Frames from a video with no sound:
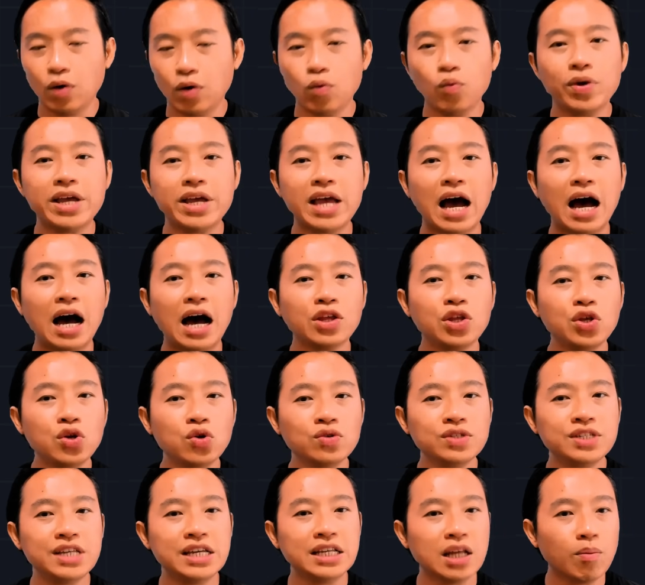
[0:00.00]
right, we are
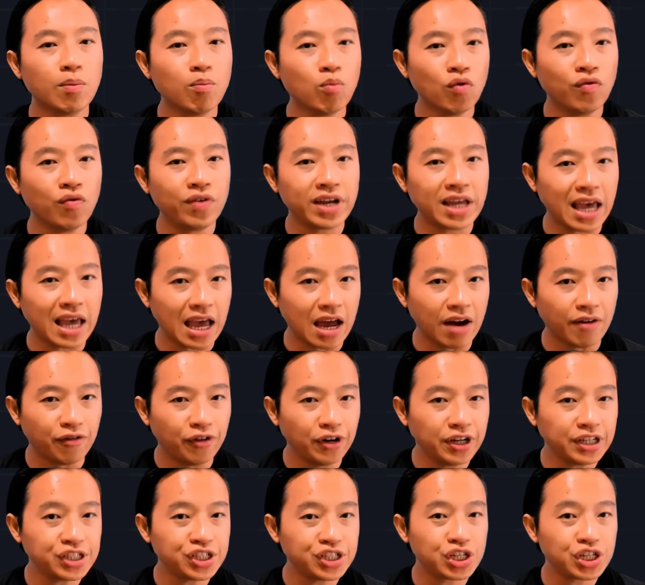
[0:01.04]
using the moving
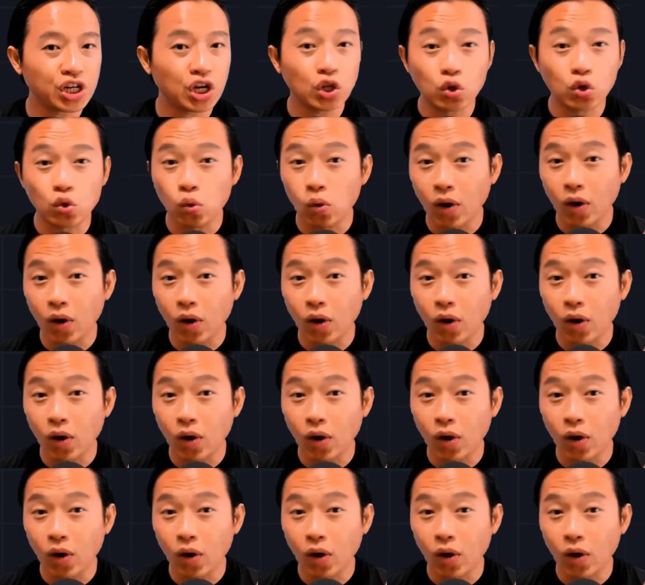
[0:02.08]
average